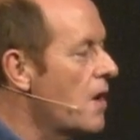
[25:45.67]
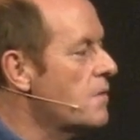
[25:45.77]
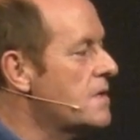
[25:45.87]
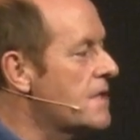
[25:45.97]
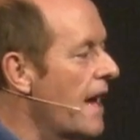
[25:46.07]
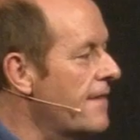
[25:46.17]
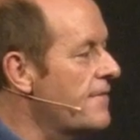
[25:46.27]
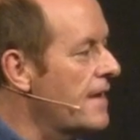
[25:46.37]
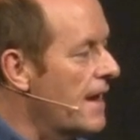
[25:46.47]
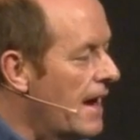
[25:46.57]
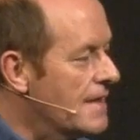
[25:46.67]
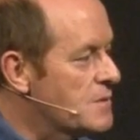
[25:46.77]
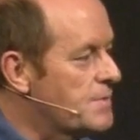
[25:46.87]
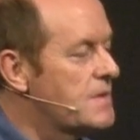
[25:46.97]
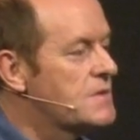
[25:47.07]
was have their
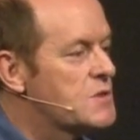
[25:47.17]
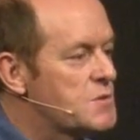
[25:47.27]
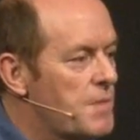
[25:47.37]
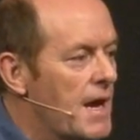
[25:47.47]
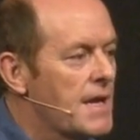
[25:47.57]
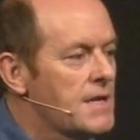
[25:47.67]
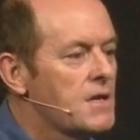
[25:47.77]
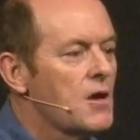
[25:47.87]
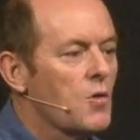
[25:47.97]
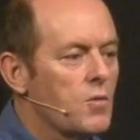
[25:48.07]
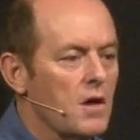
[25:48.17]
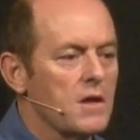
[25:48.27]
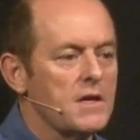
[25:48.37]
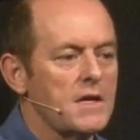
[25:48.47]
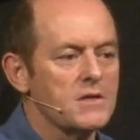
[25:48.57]
husbands spend
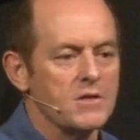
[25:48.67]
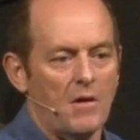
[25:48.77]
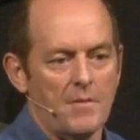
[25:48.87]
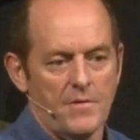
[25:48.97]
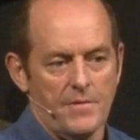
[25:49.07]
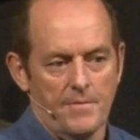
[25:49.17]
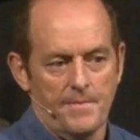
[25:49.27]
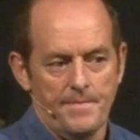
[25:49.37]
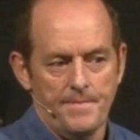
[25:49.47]
quality time with them.